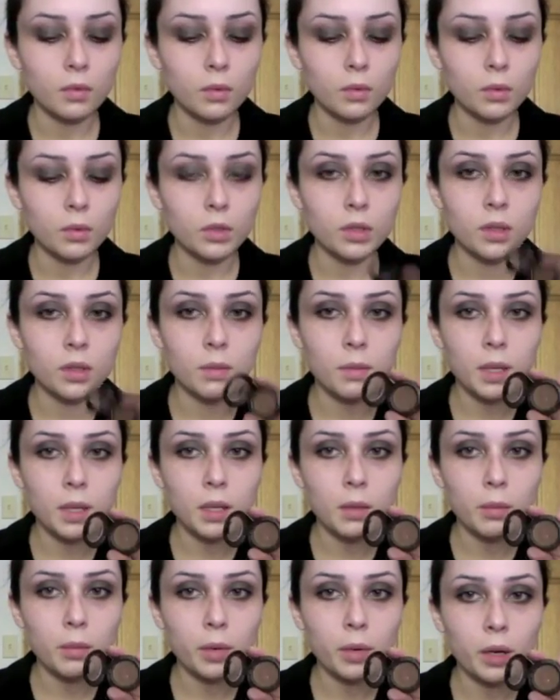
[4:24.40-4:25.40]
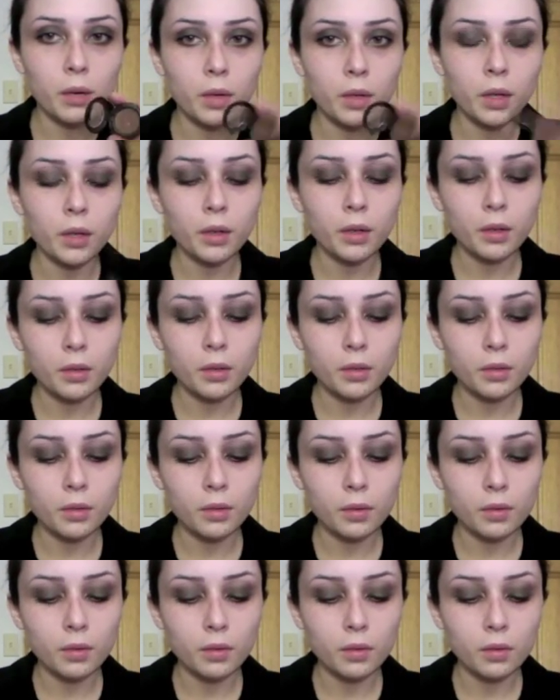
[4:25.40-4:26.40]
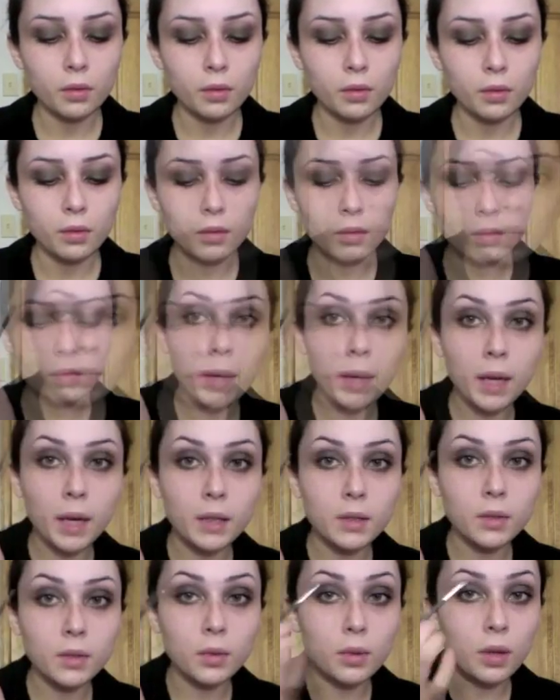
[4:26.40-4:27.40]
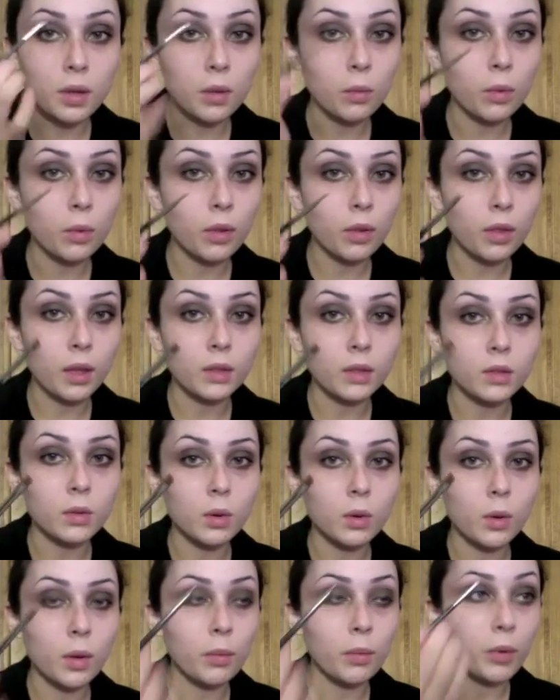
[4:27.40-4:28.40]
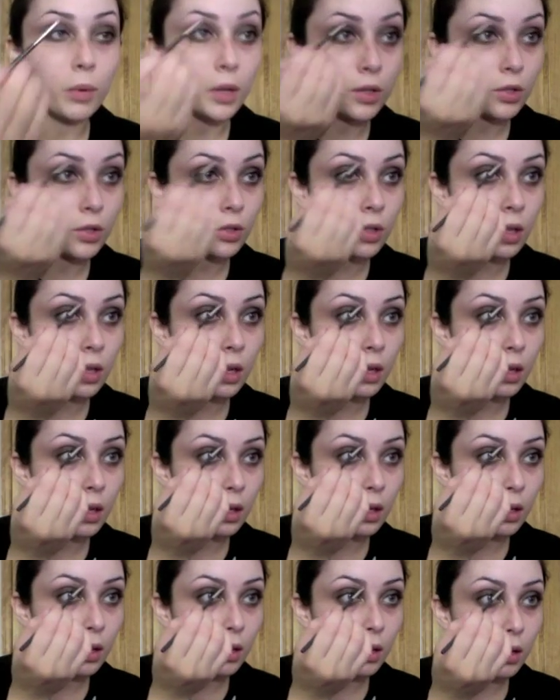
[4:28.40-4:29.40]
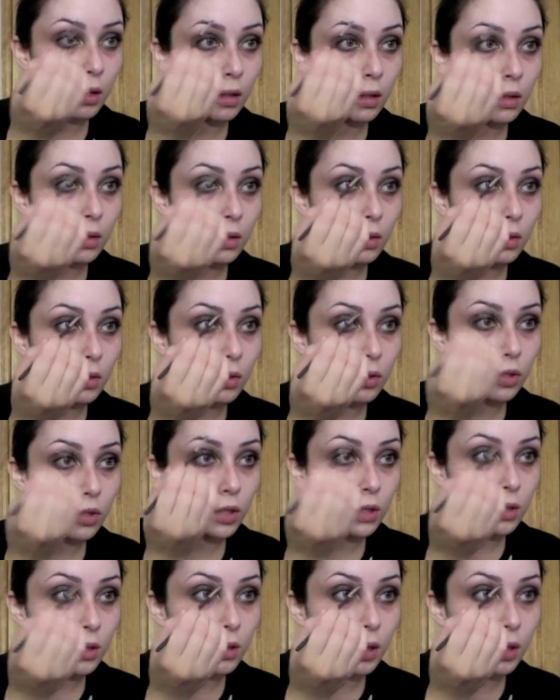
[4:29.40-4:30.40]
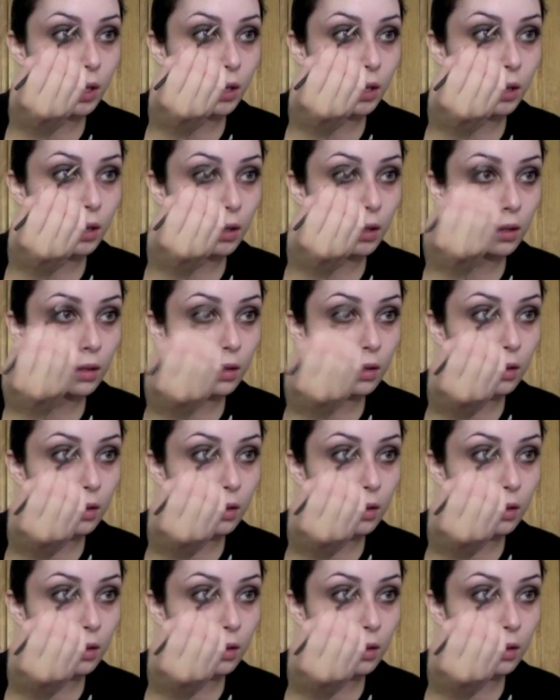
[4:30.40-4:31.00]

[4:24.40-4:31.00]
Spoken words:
just a medium brown color. I'm going to pass through them with a 208 brush, just slightly.